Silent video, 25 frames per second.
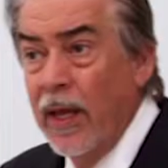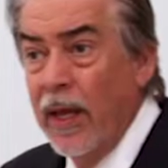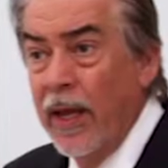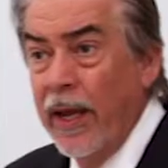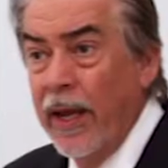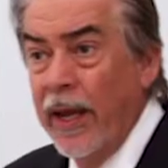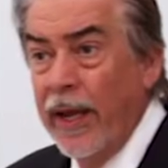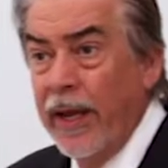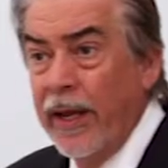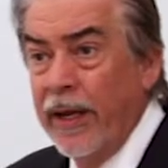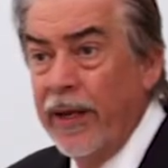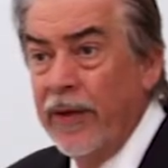
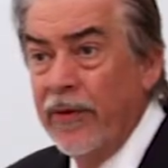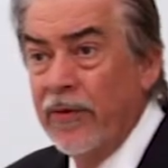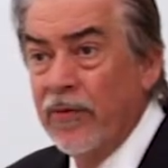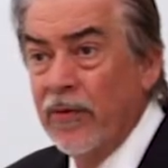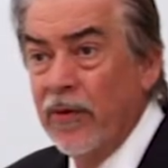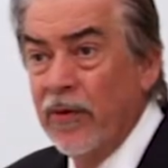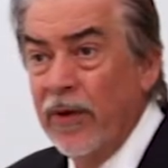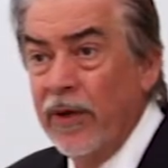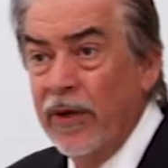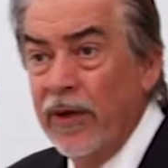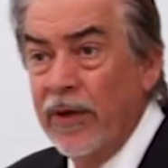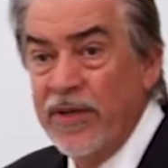and it's
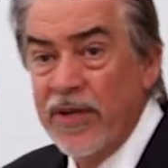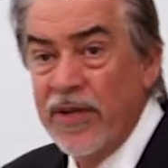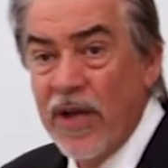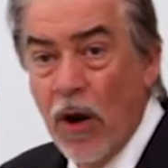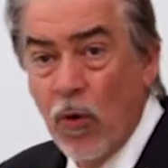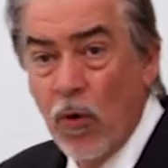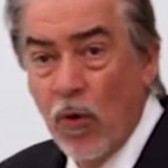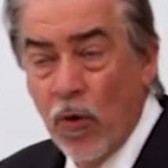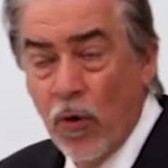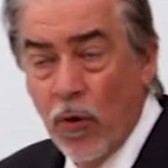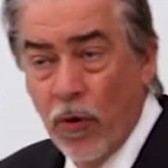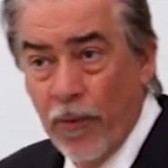in
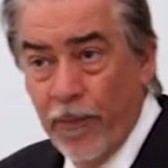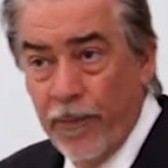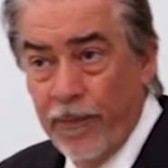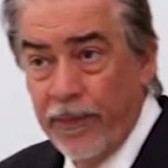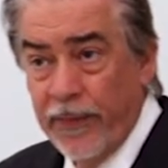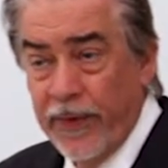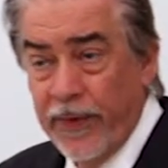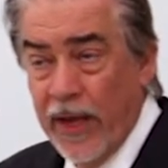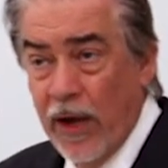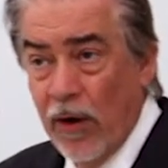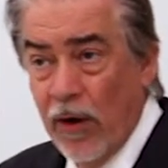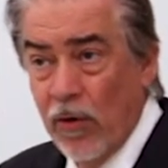Yauco,
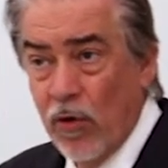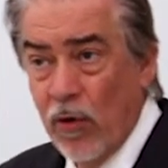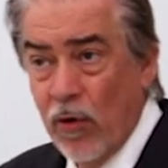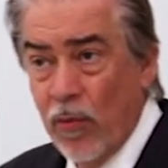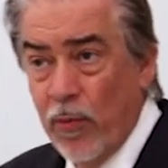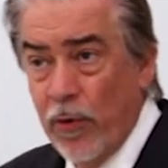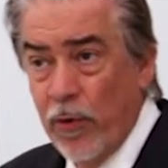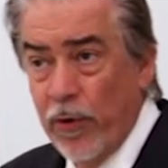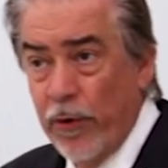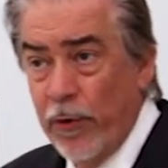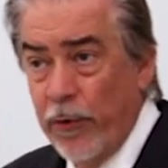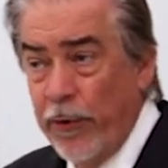Yauco,
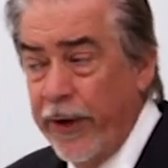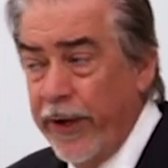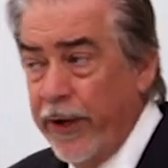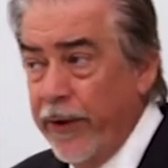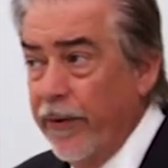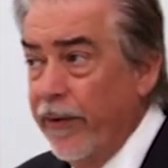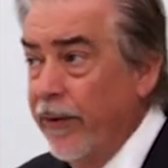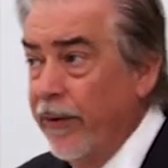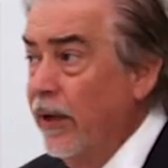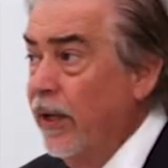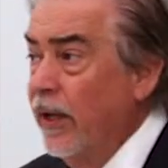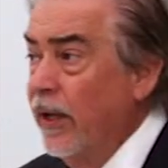Puerto
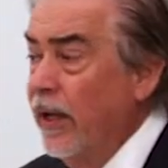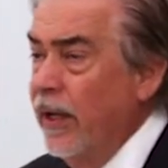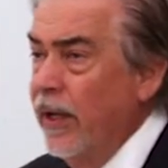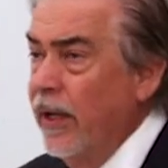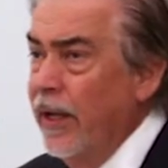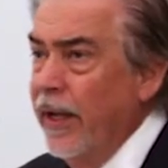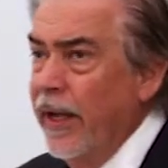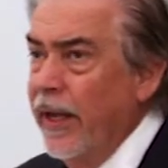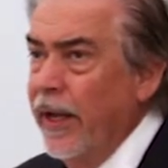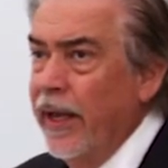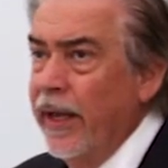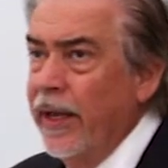Rico.
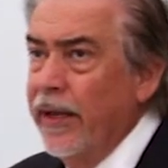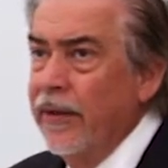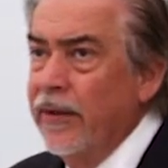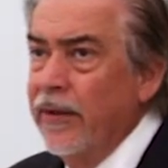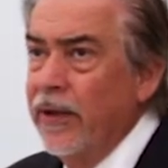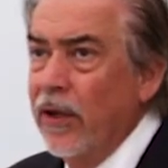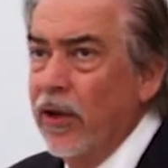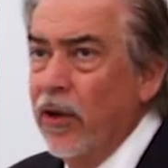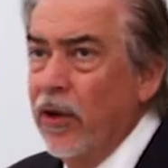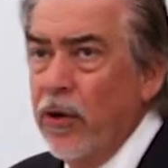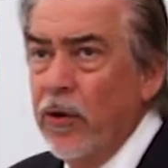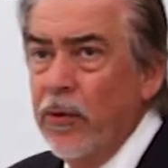And the
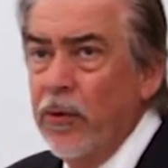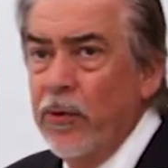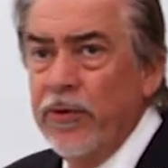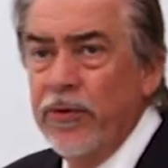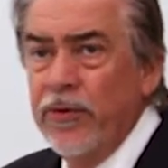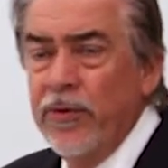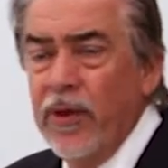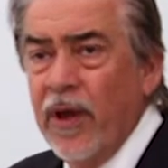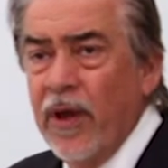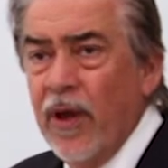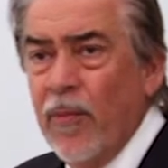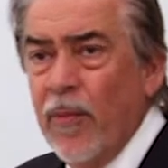curious
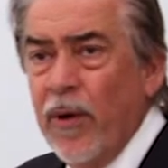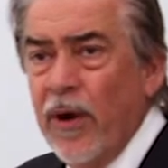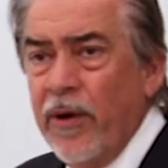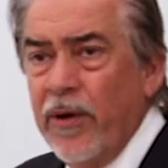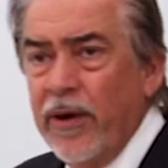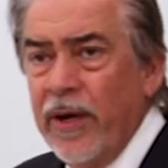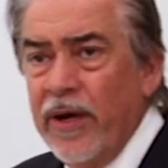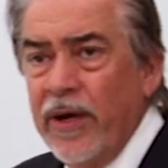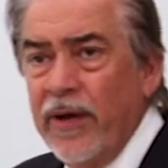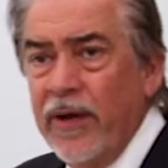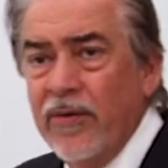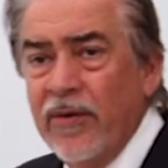thing about
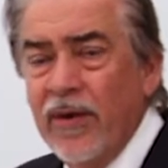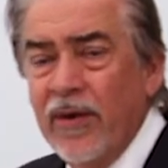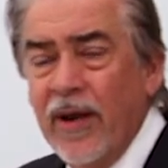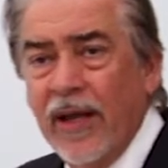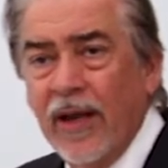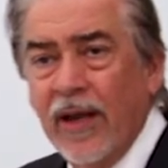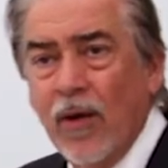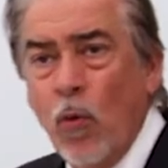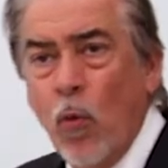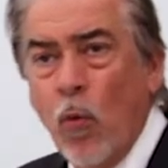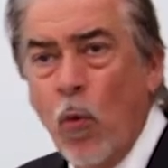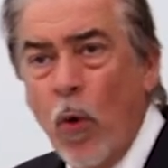it is like
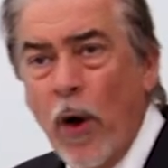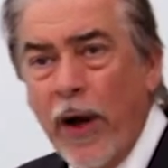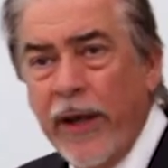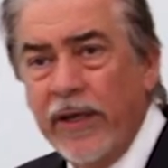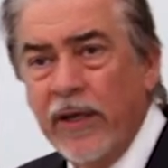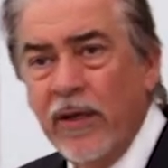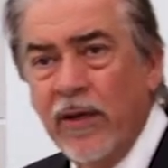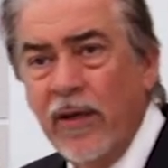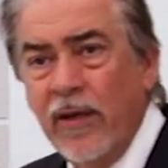a white